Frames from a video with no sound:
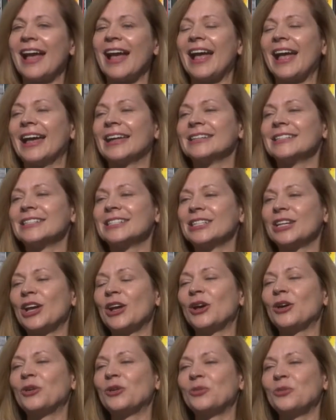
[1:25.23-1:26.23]
And
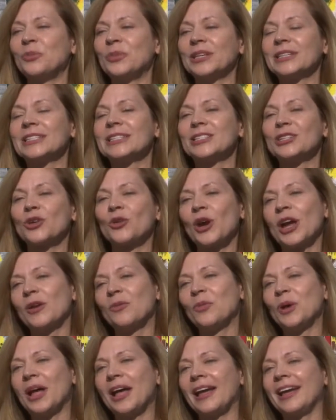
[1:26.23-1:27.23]
so this is a
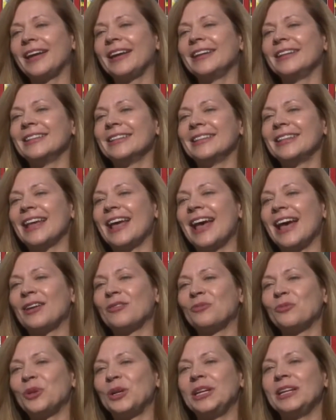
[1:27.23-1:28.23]
great way
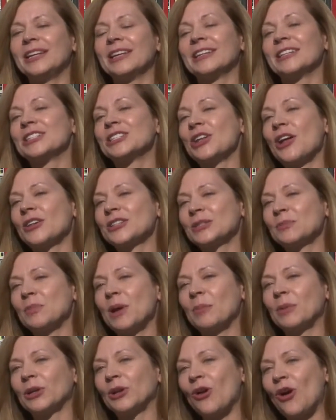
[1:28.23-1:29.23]
that we can install some
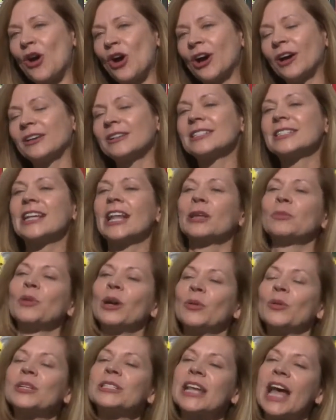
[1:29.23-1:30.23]
public art,
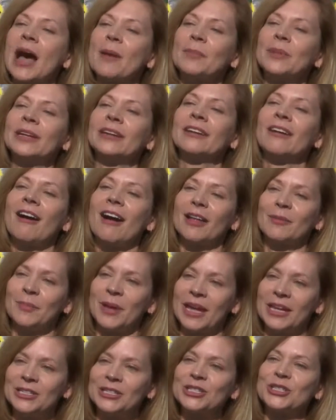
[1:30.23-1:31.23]
celebrate what's happening on
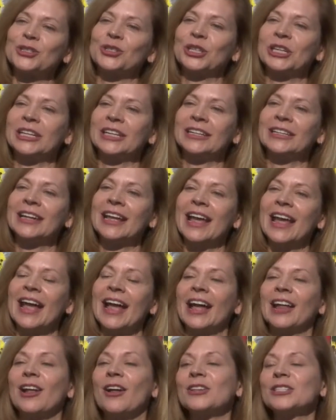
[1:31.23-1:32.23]
Main Street,
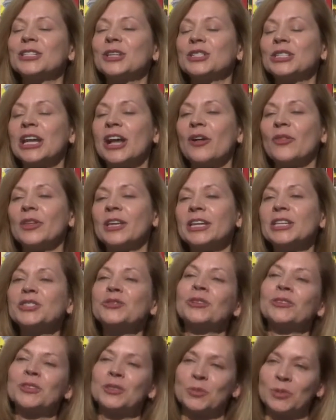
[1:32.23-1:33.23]
and also tell the
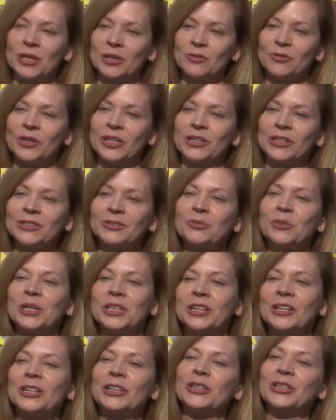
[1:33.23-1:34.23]
history of Springfield. We
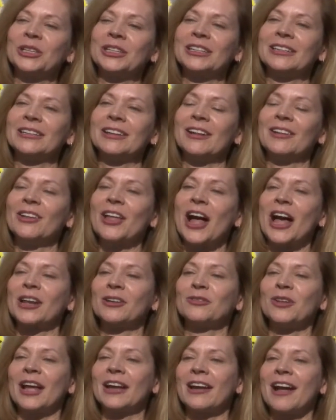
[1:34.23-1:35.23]
included a lot
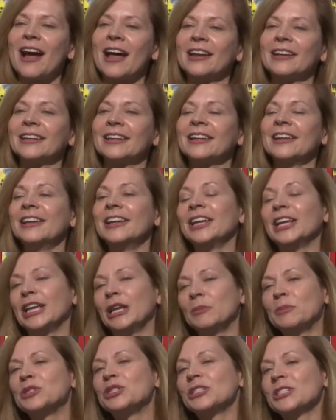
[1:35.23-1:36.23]
of iconic
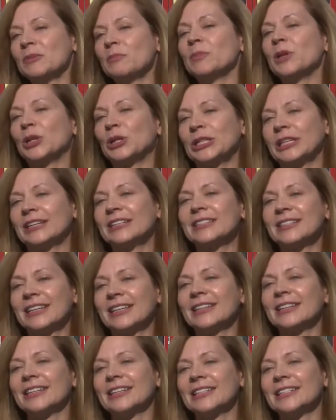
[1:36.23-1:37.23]
images and buildings
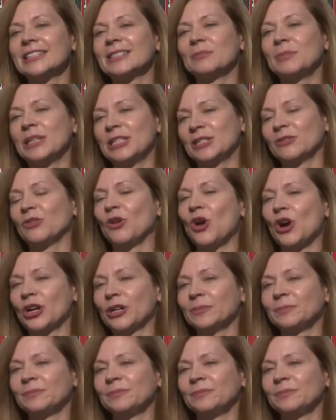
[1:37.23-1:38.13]
in this piece of art.